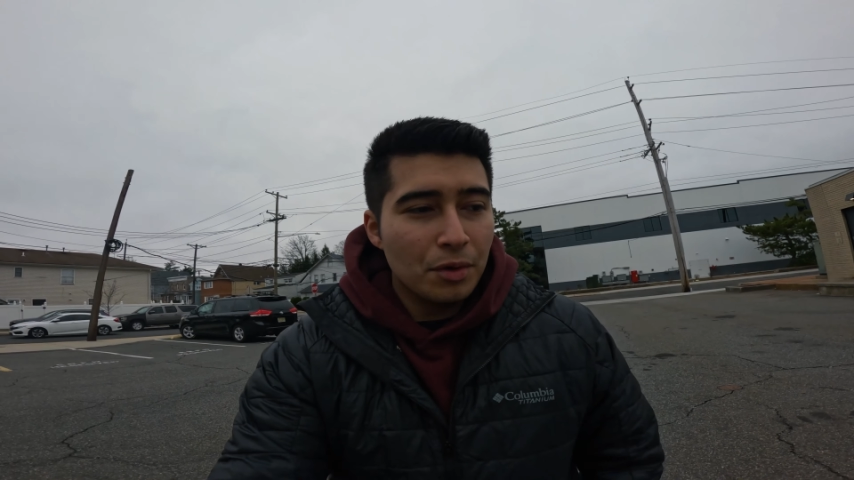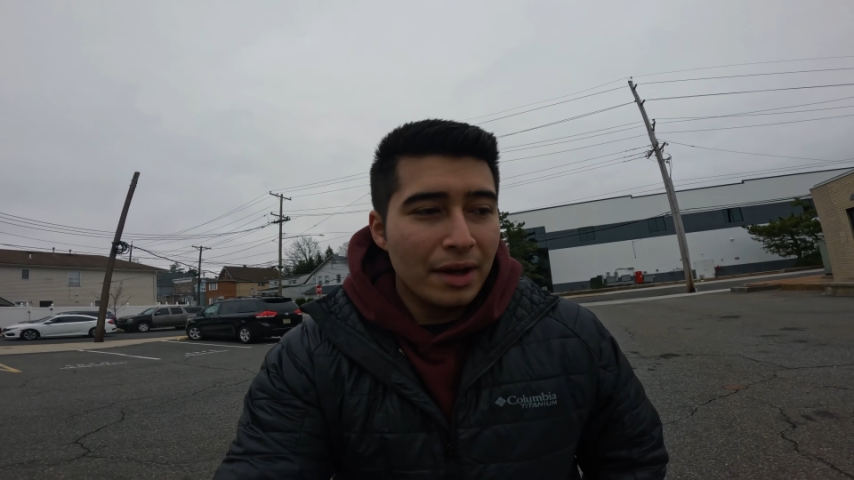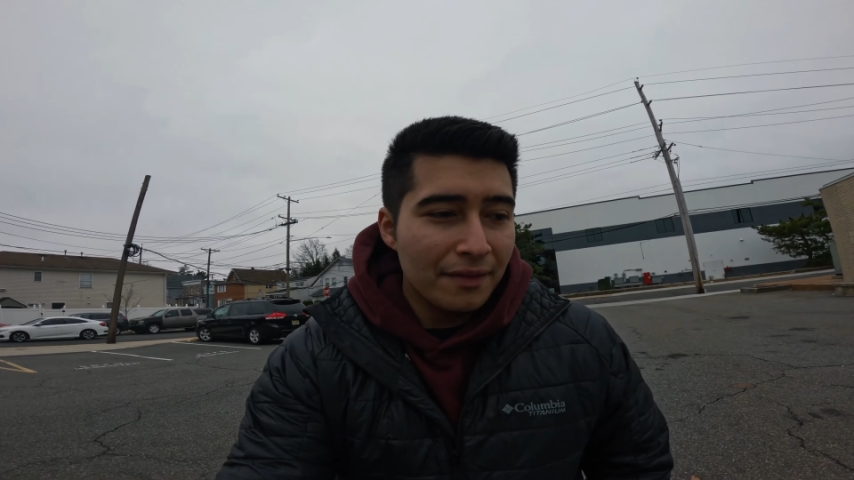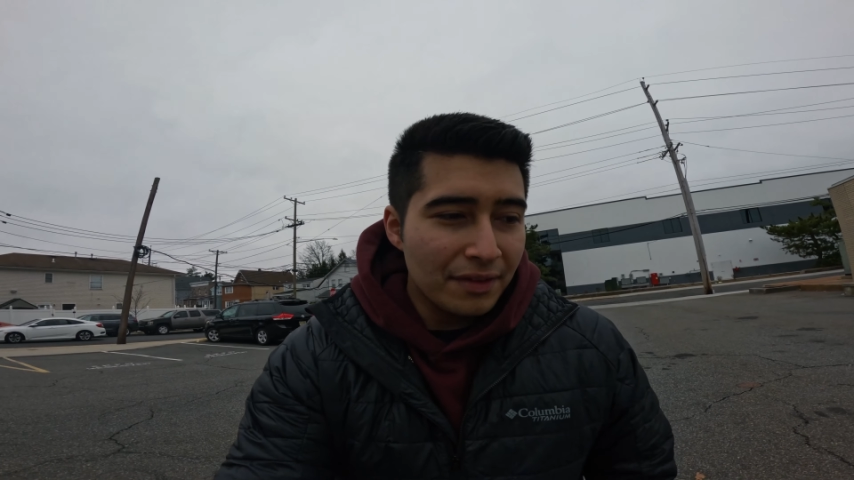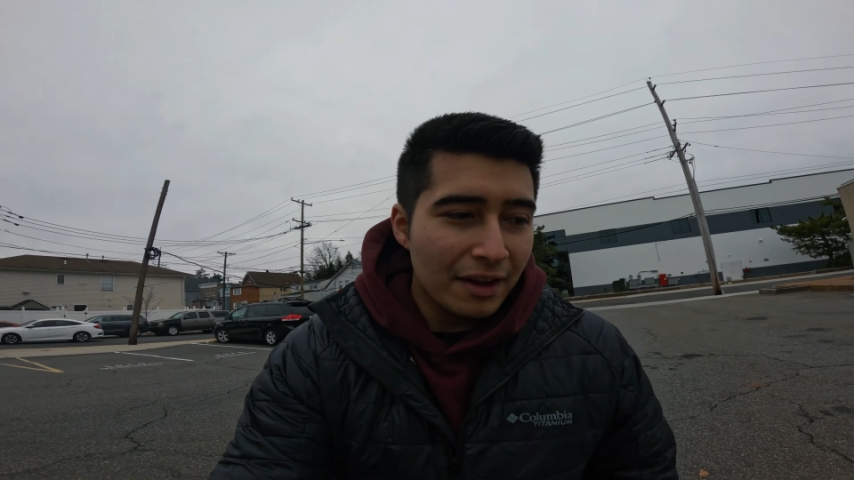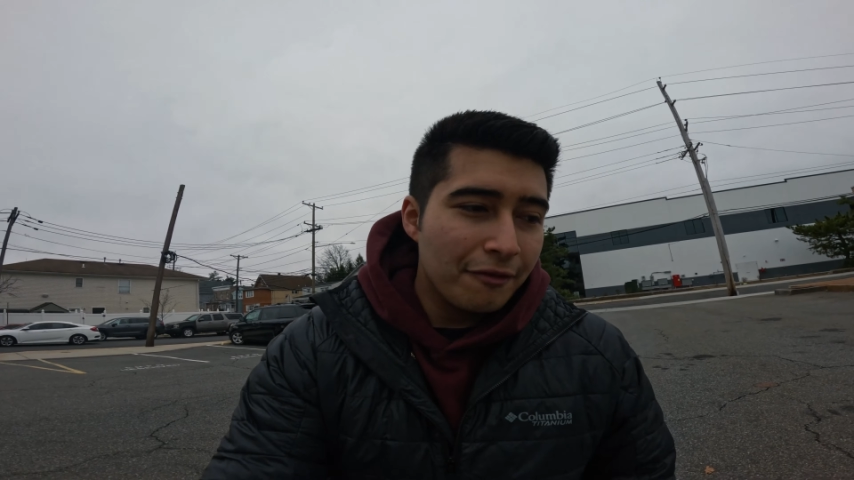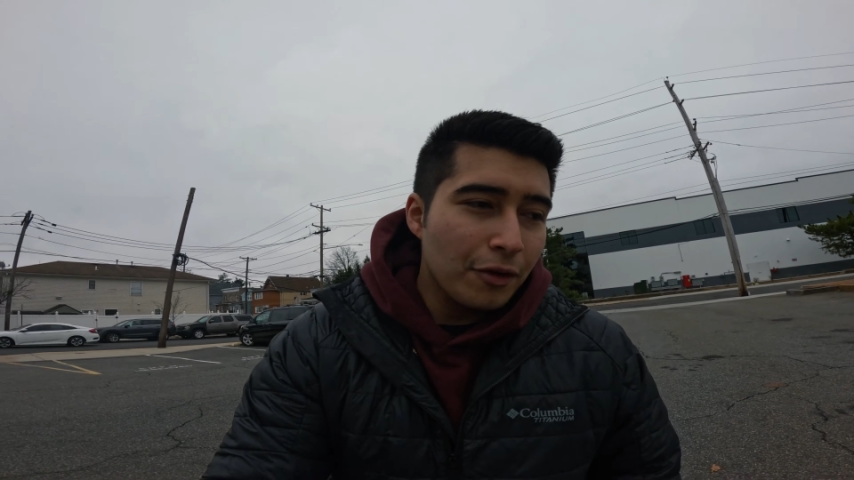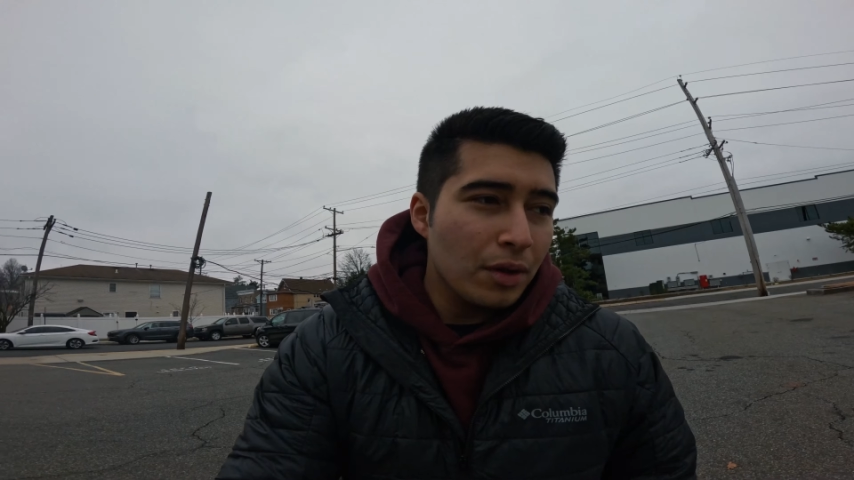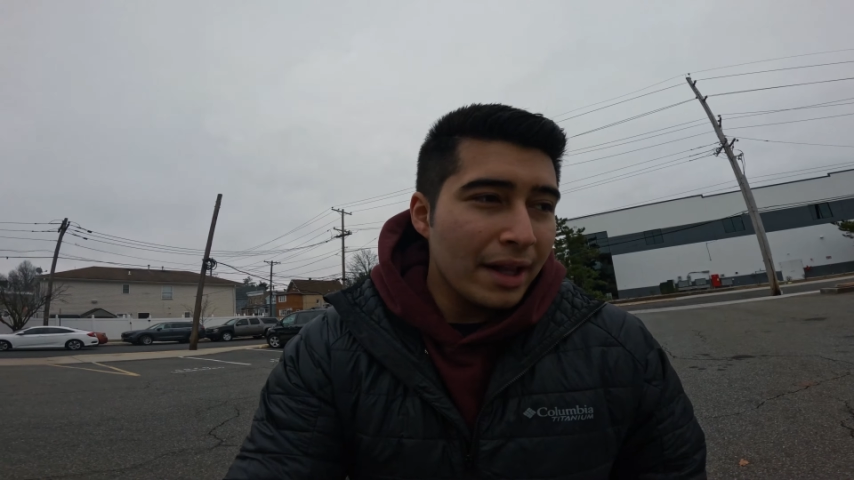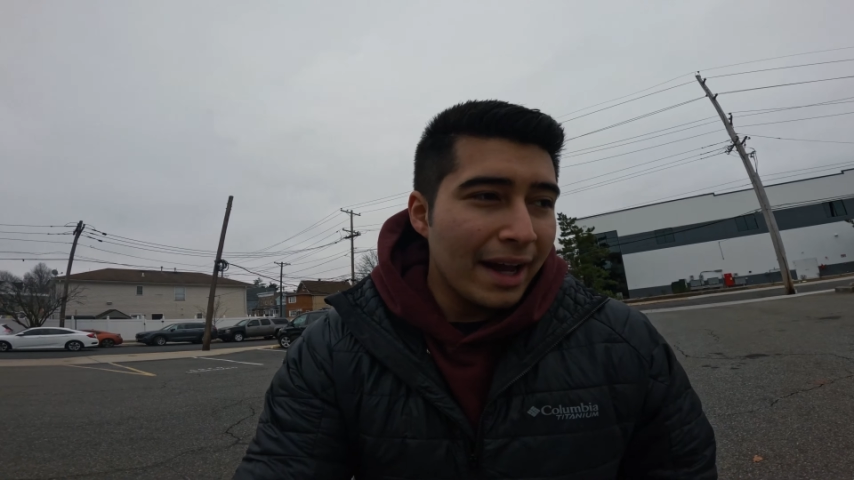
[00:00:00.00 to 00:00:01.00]
we'll have that
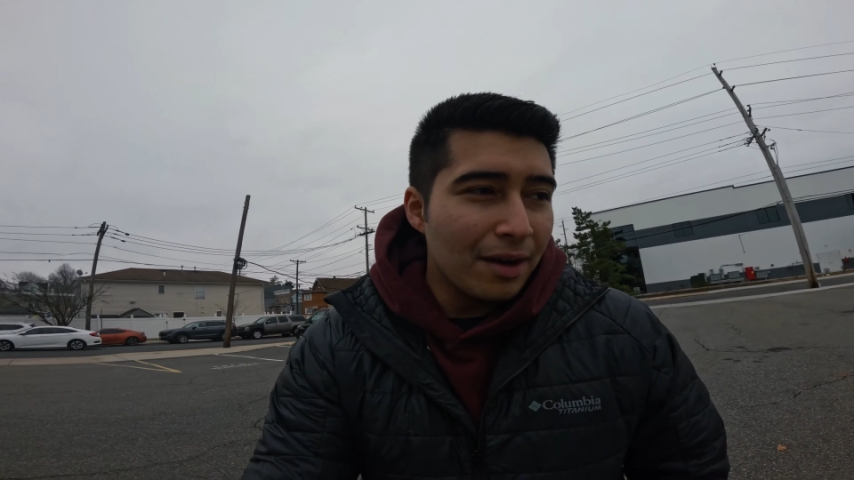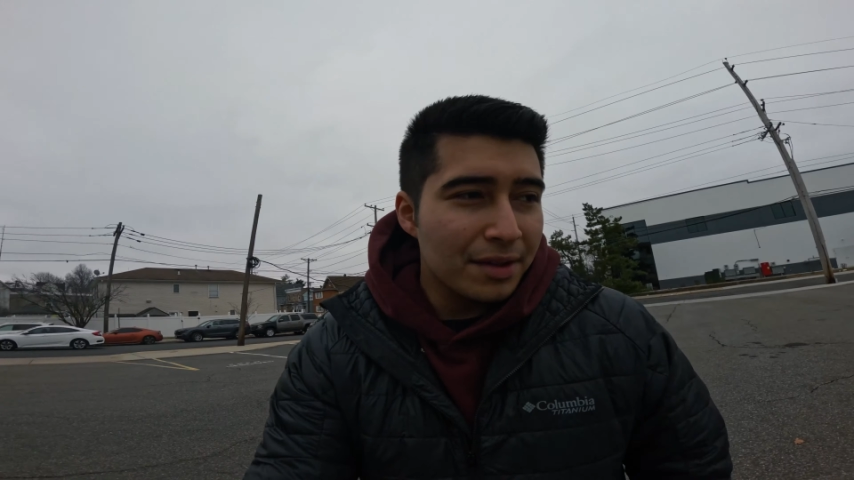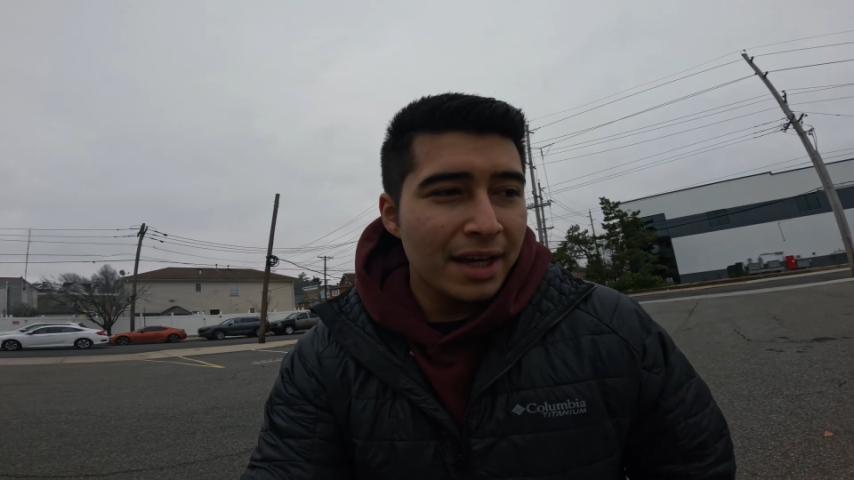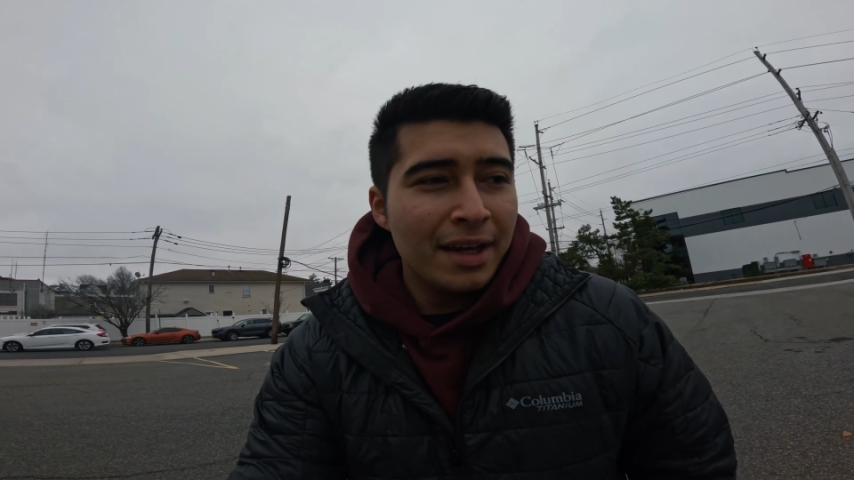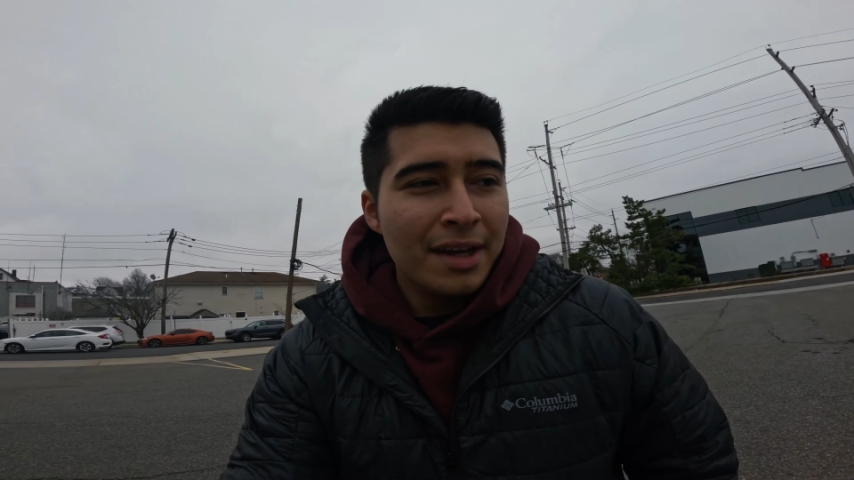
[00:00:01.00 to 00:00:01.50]
full out